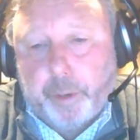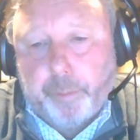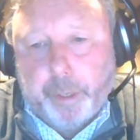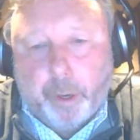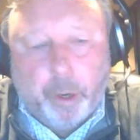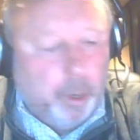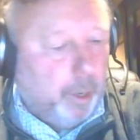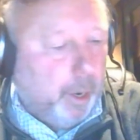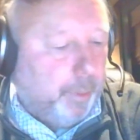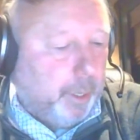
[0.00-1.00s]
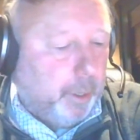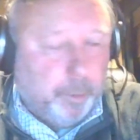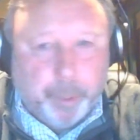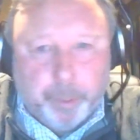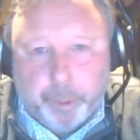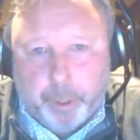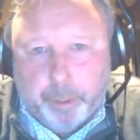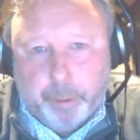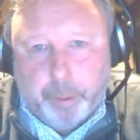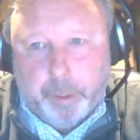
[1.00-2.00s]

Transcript: So I think a lot of people are